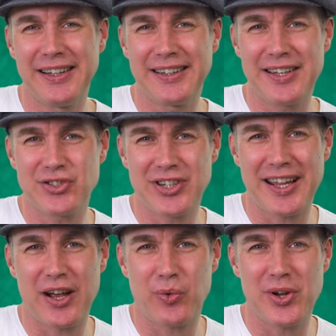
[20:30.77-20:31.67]
Let's check
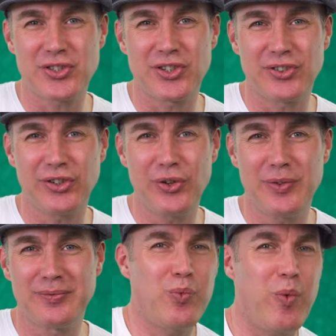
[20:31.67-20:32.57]
out question two.
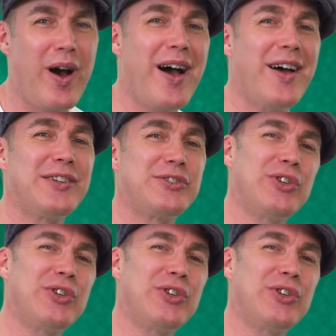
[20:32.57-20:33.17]
One,